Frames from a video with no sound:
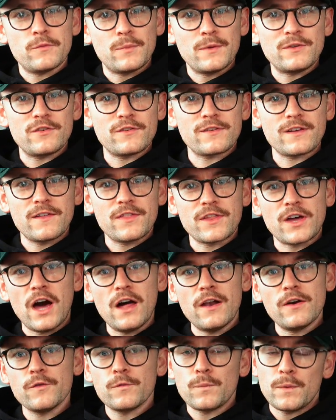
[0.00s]
We just got the
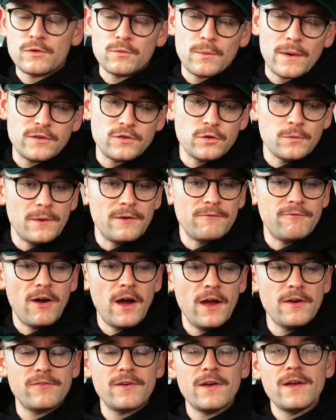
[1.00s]
collars, which weigh
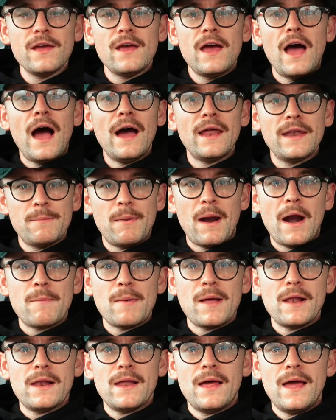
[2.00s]
2.5, and the
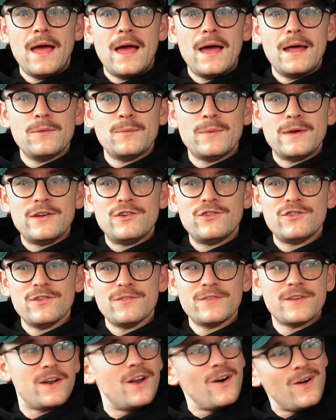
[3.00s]
barbell, and we
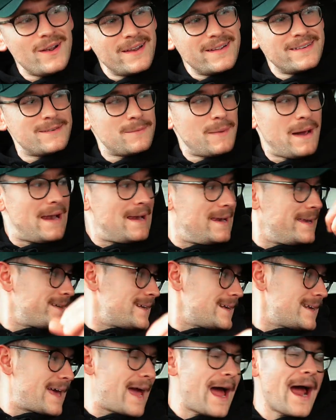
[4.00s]
shoved it all into my
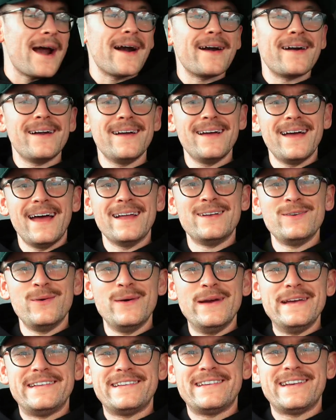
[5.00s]
little car, and
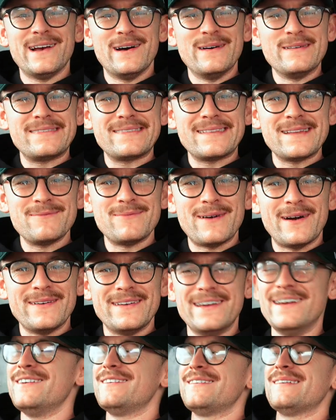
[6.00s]
we just about,
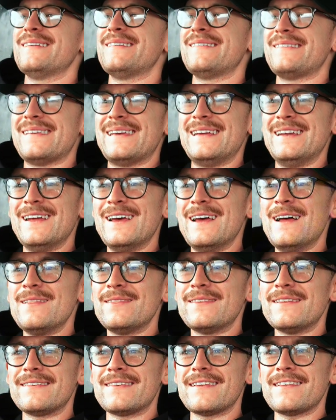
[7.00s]
you should have seen,
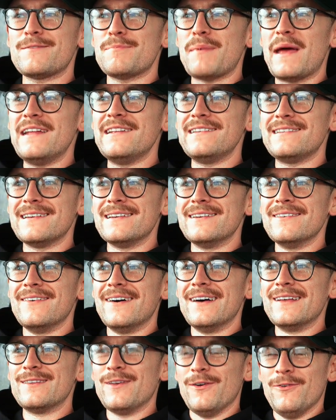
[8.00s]
the suspension
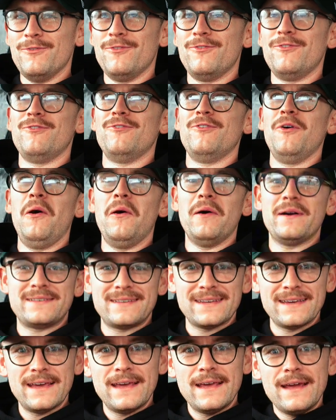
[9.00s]
was
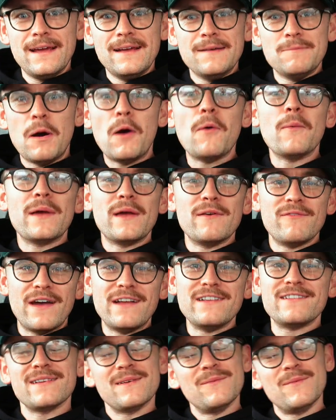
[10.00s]
fucked. But we
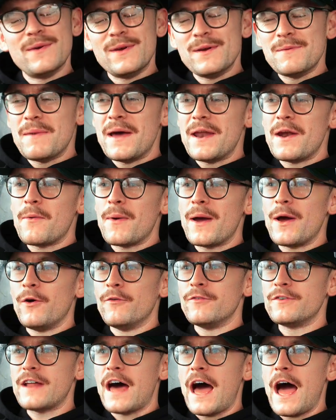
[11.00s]
made our way
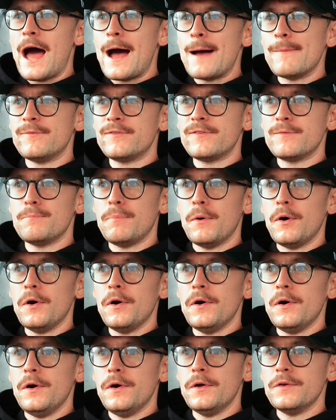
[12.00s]
over to abs,
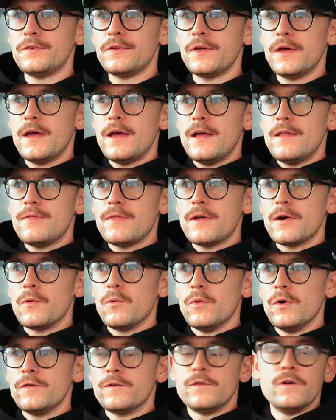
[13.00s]
but there
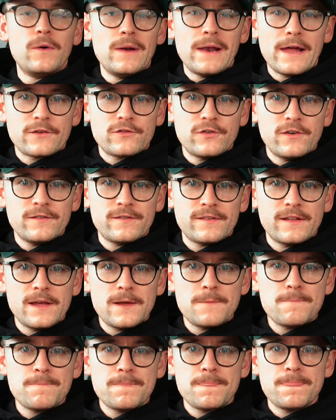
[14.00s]
was no
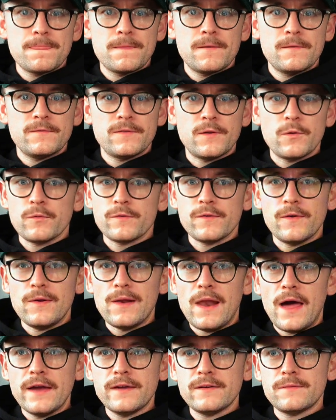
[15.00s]
electricity. There was no
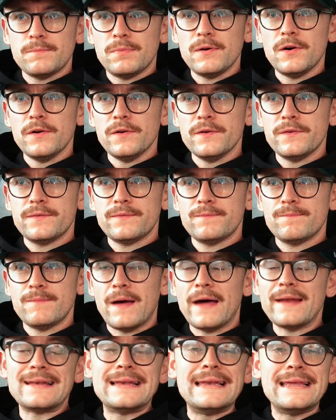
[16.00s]
light, but
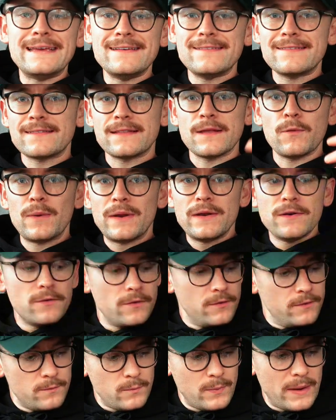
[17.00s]
at least
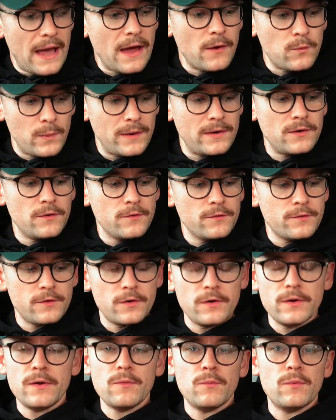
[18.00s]
we had windows,
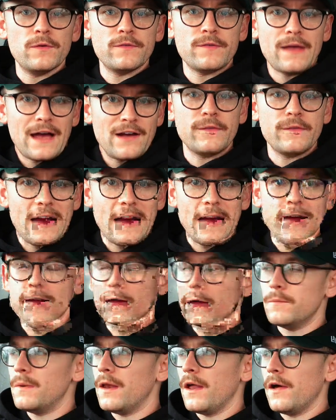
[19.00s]
so it was actually
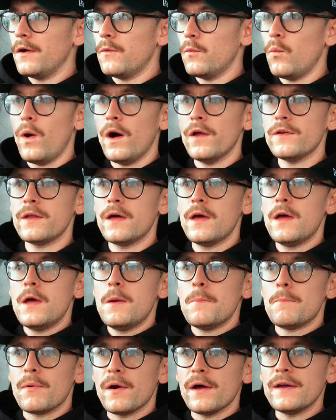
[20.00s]
somewhat
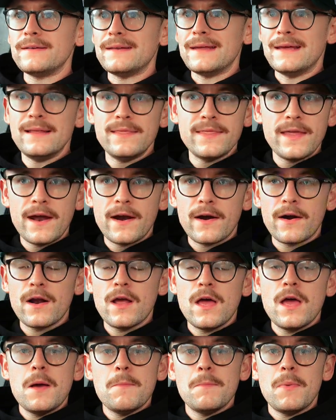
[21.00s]
bright in there,
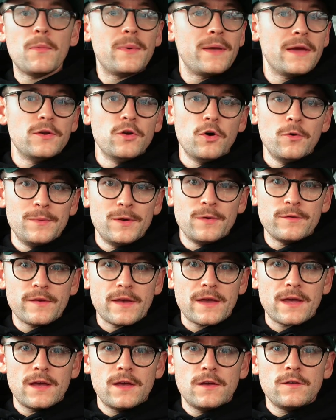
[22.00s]
but we had no music.